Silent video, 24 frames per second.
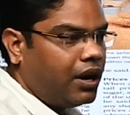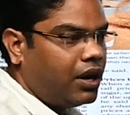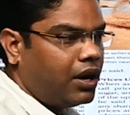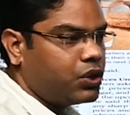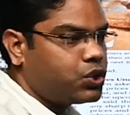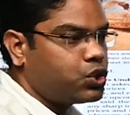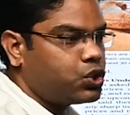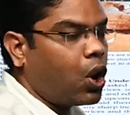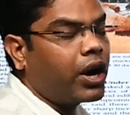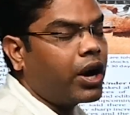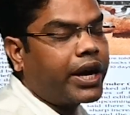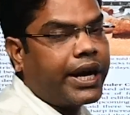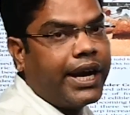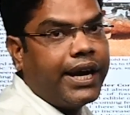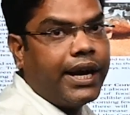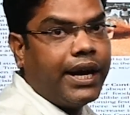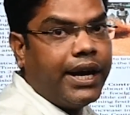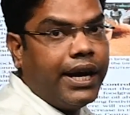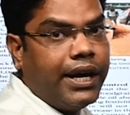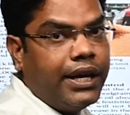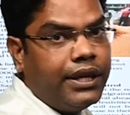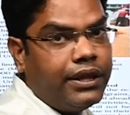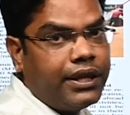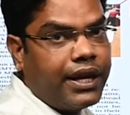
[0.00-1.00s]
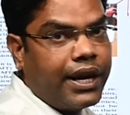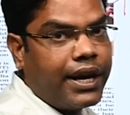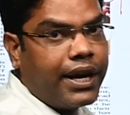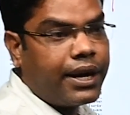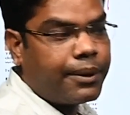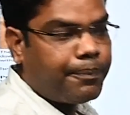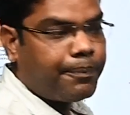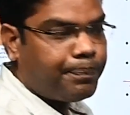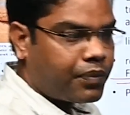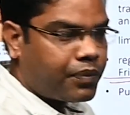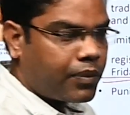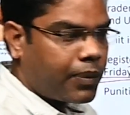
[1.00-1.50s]
stocking in their
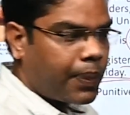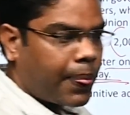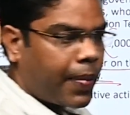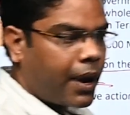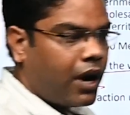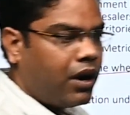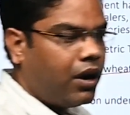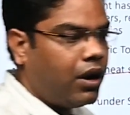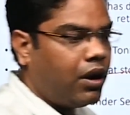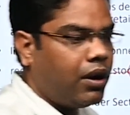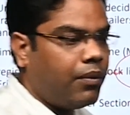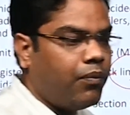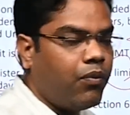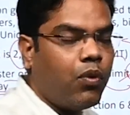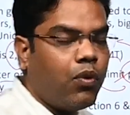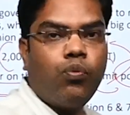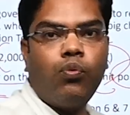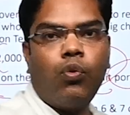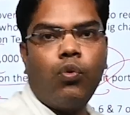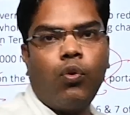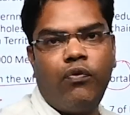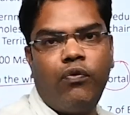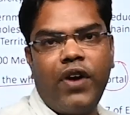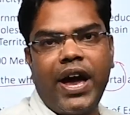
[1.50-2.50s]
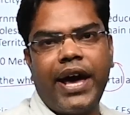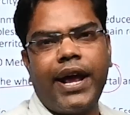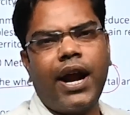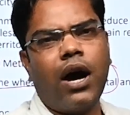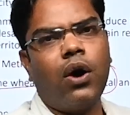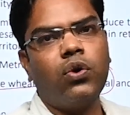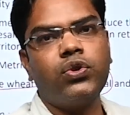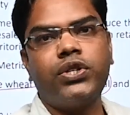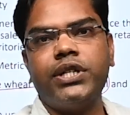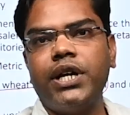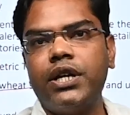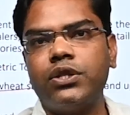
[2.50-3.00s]

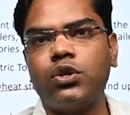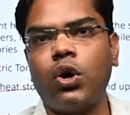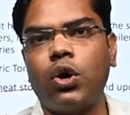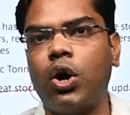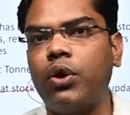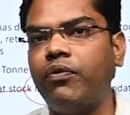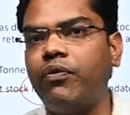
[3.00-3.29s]
warehouses or